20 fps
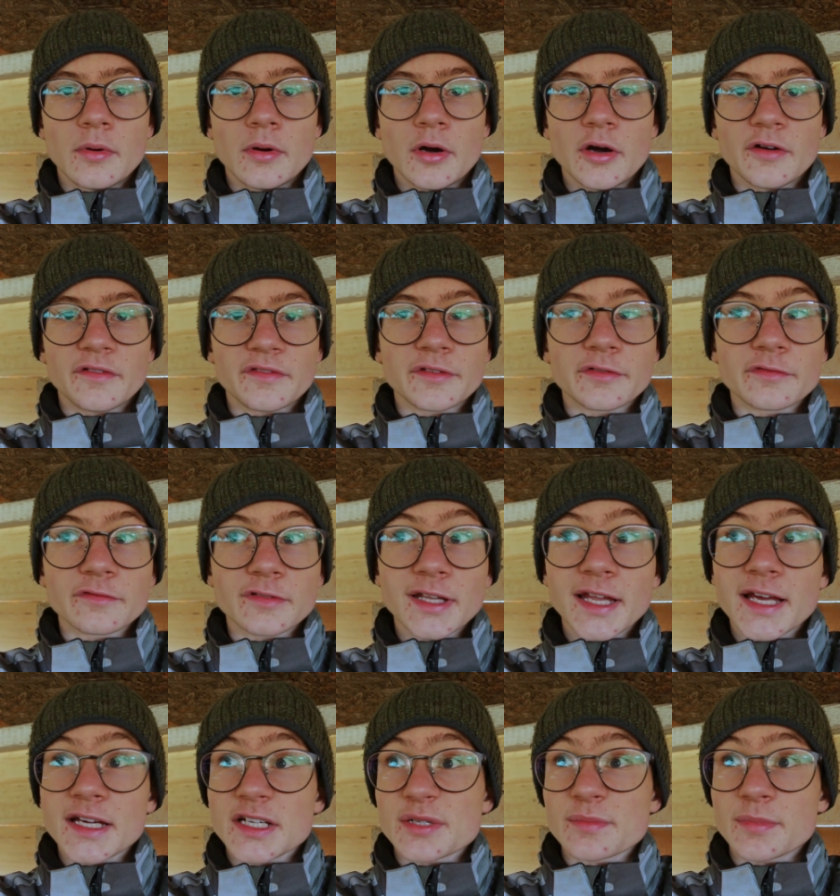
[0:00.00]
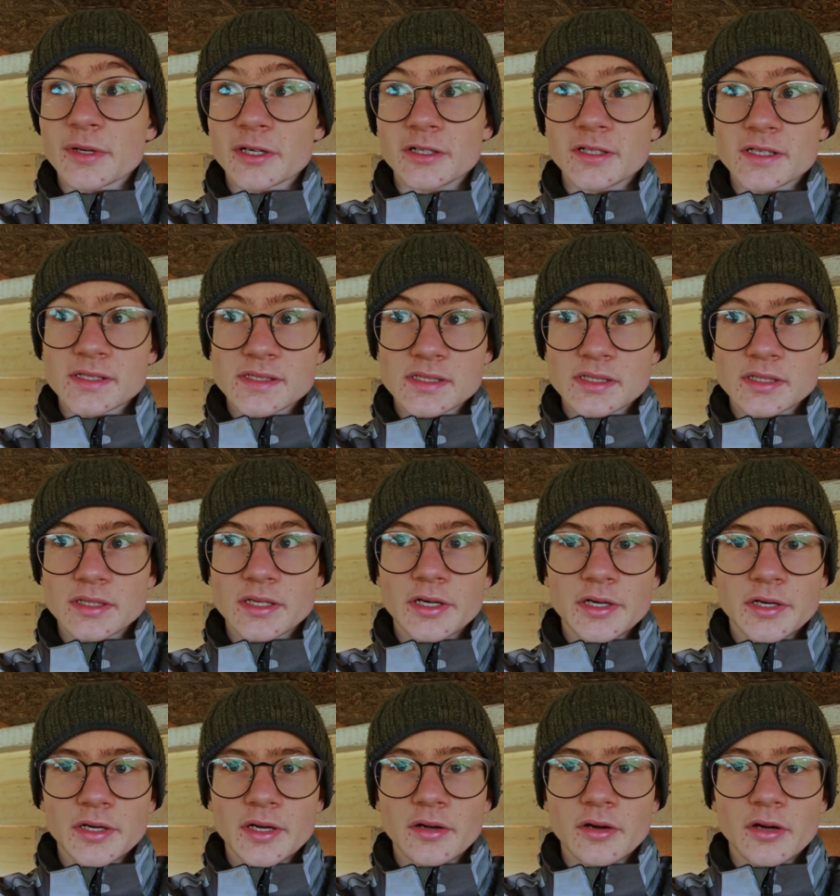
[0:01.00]
of the flash, because
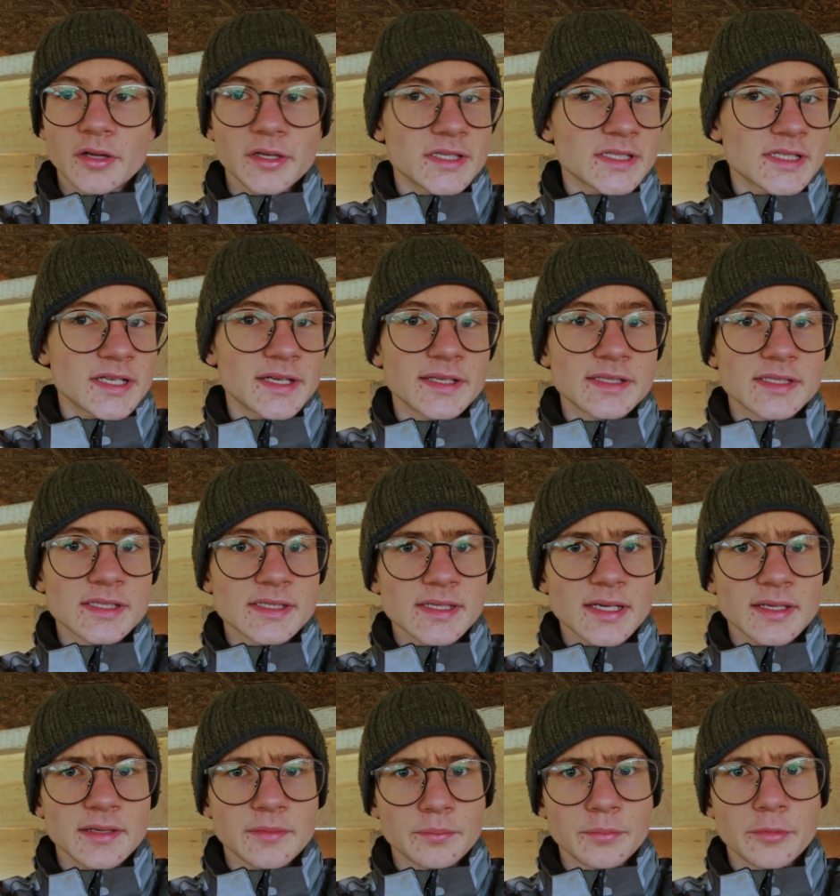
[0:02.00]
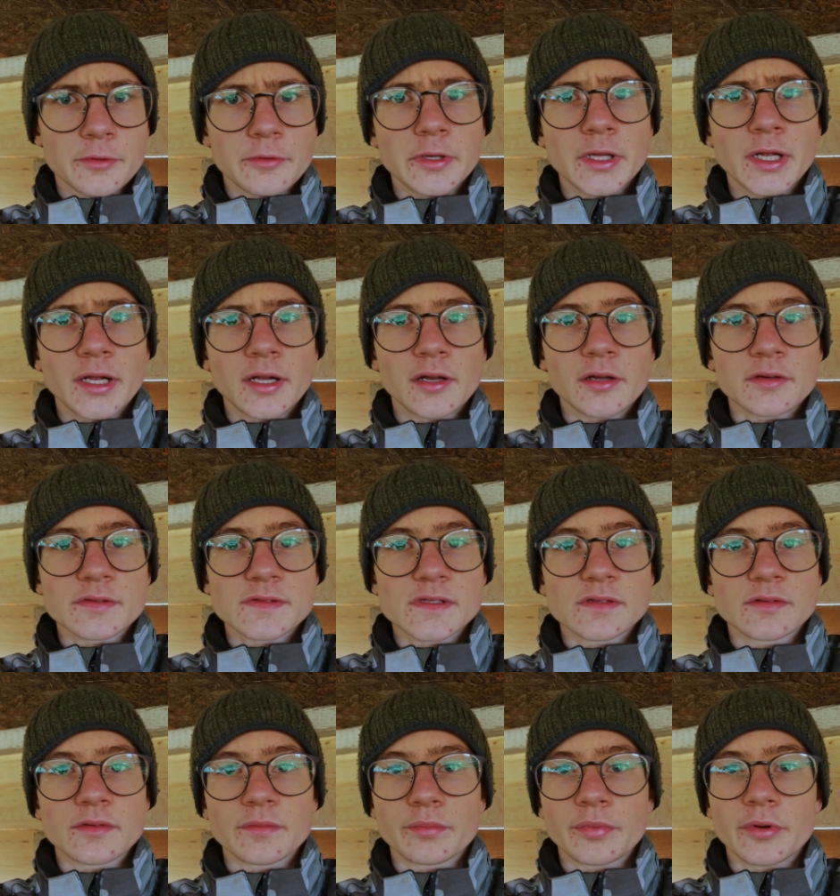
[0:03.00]
yeah, honestly it's standing pretty close to
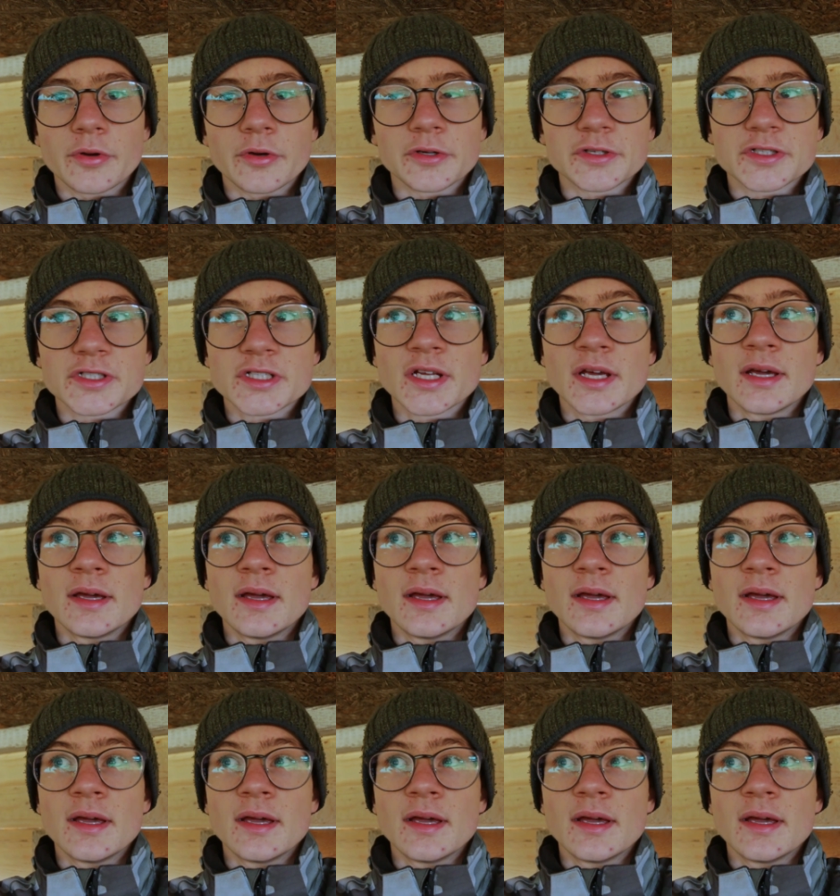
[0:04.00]
the perch,